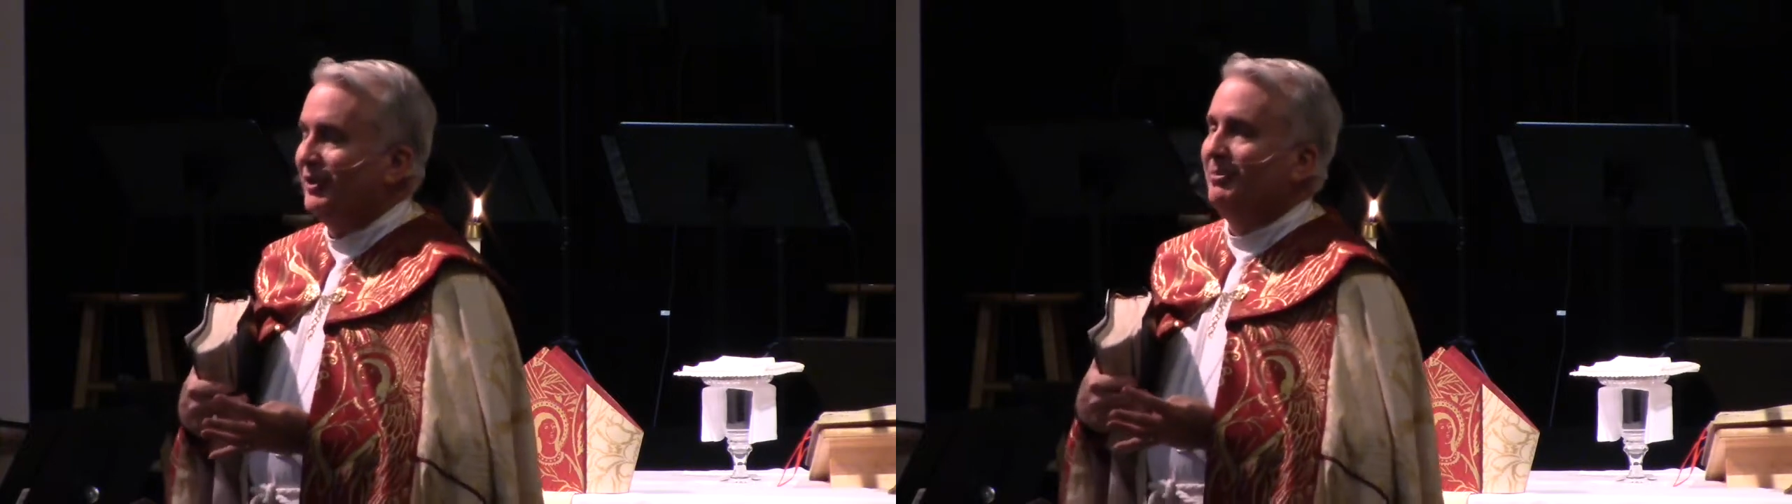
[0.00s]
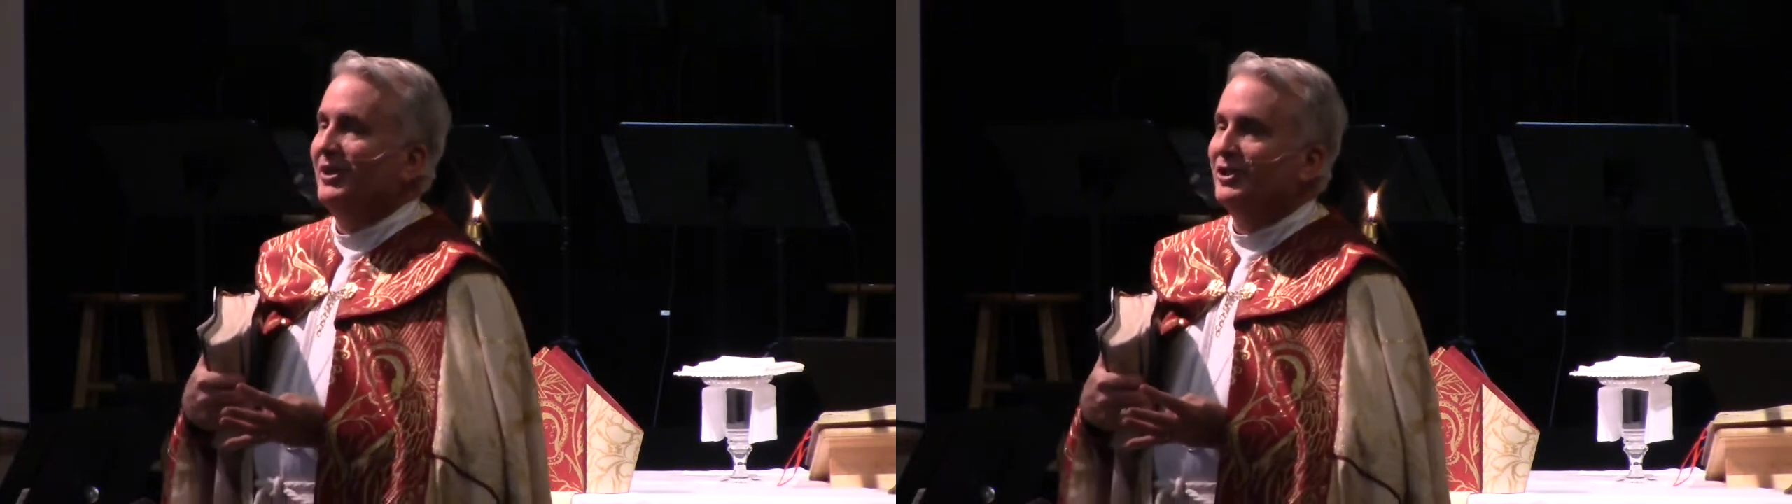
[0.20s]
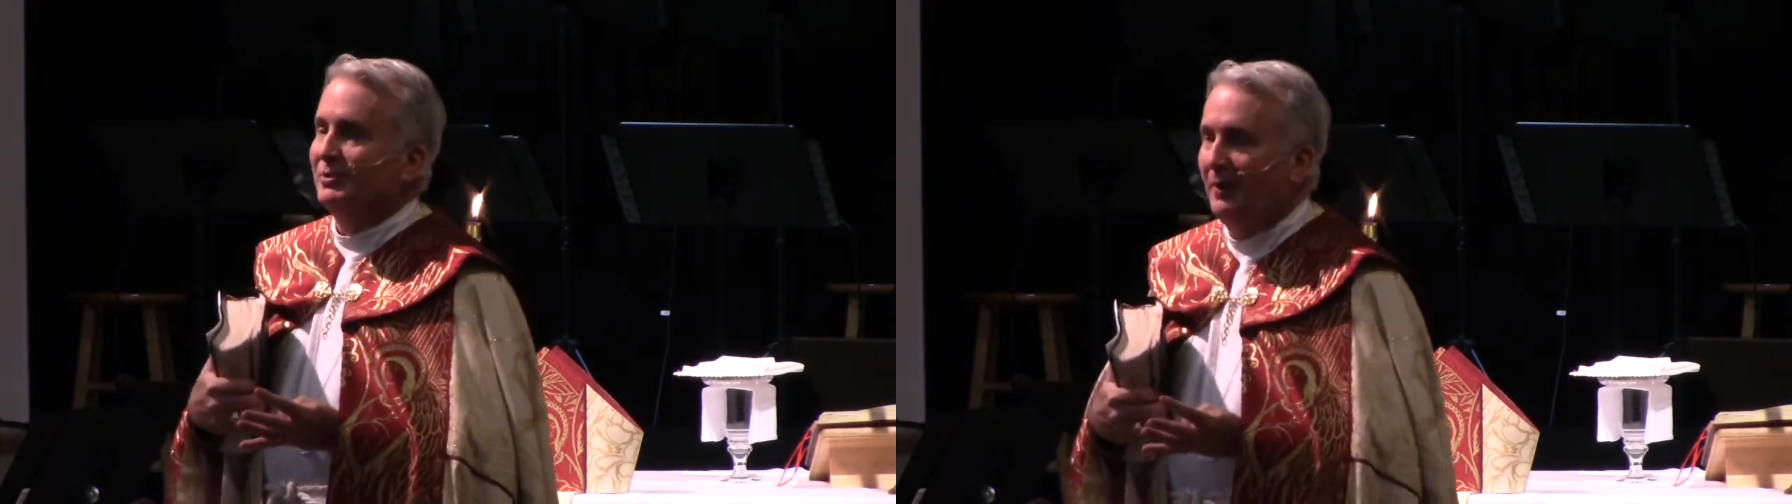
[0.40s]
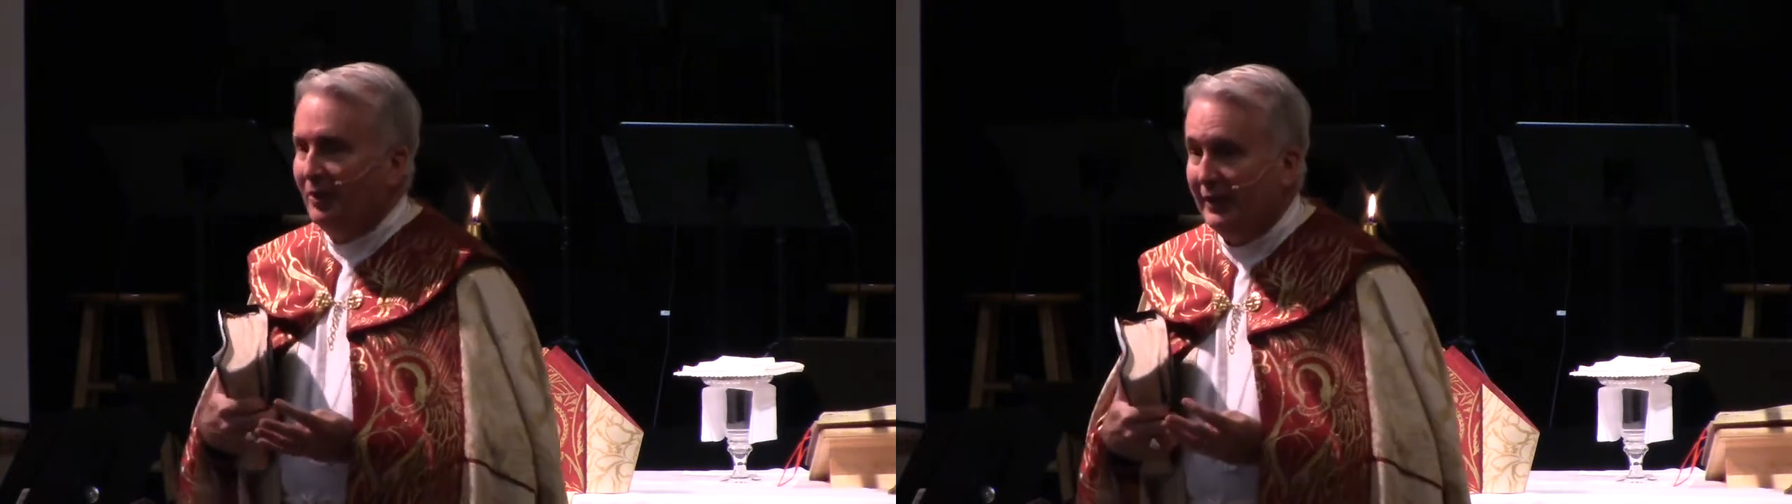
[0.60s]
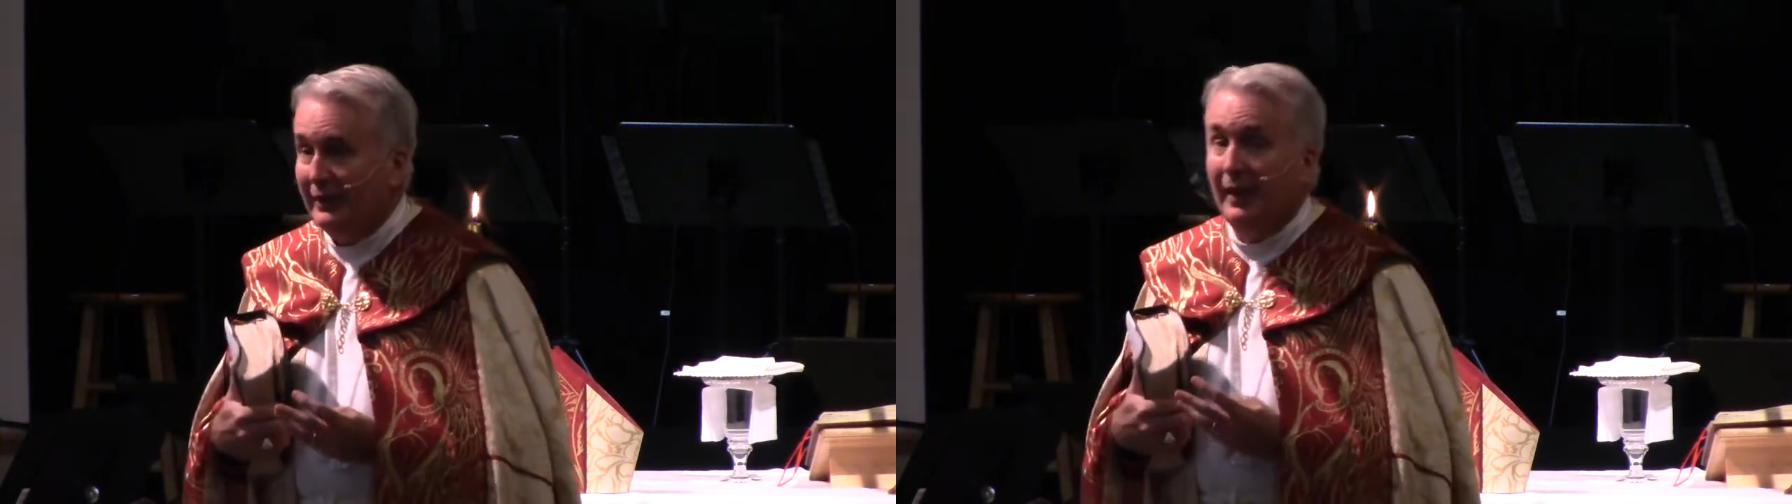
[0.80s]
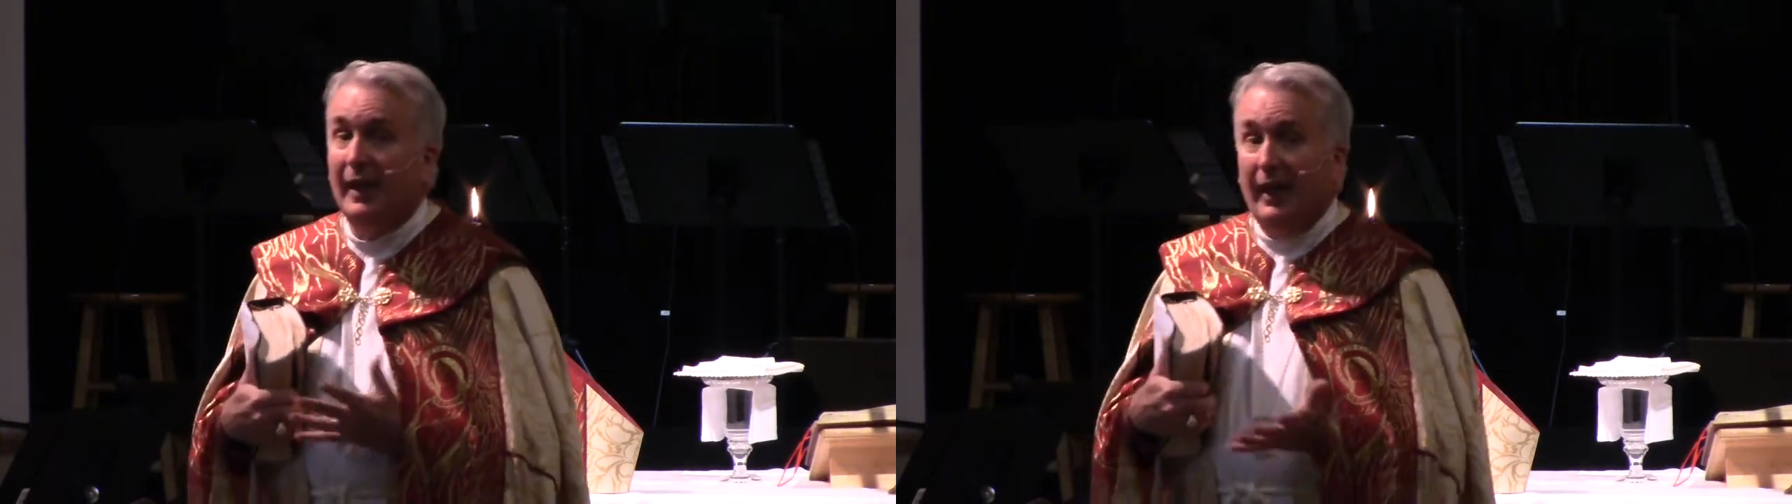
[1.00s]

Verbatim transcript: have been spoken,